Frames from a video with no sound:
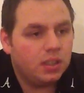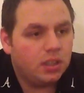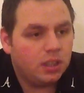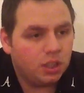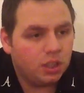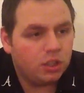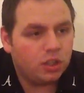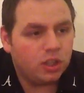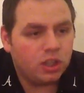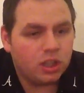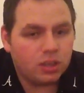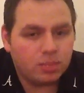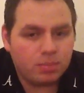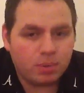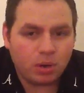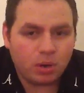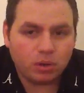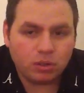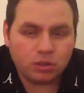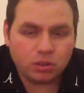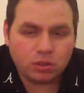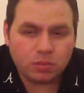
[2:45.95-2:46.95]
Look at your
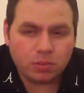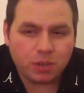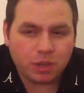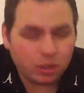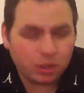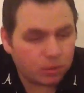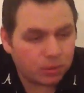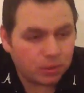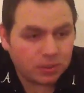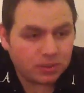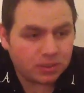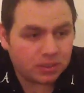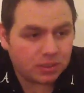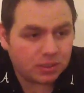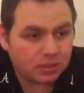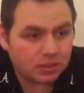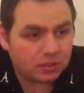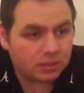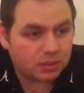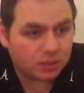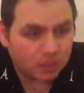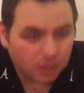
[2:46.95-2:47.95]
opponent, no matter who it
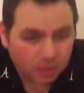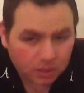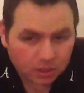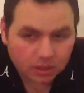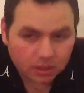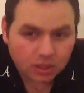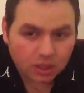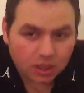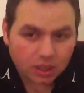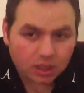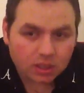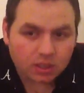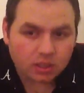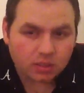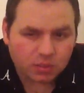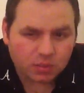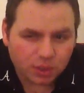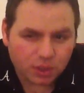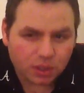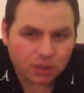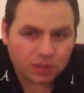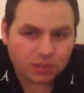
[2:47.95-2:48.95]
is, he's
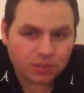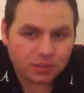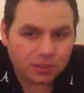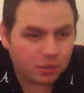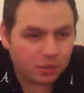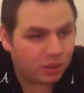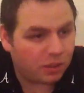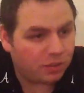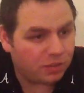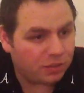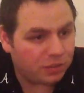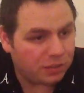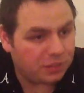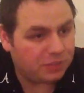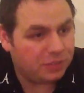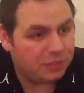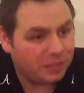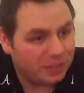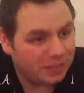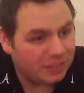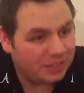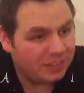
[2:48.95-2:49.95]
in, right, you're having it.
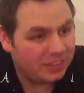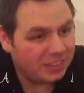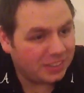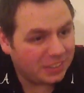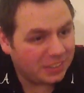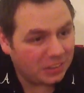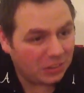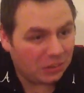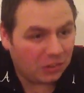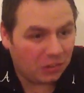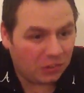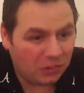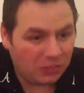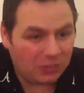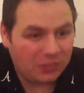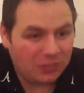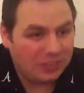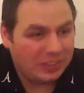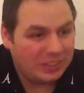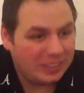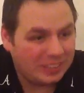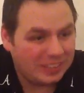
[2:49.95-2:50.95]
Or,
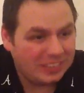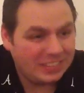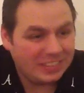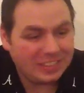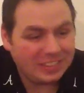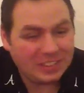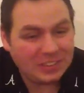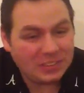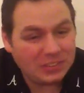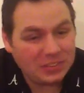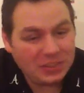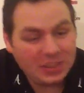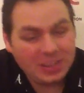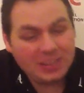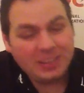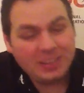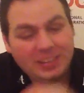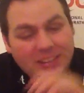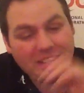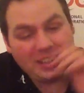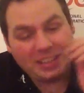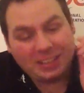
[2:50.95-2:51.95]
you know,
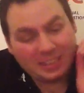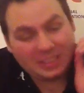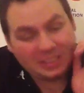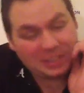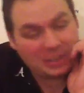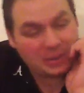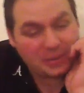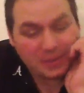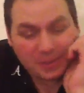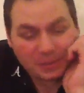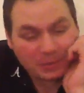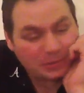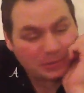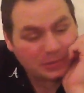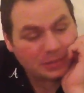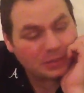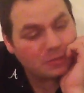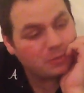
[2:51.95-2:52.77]
you go out.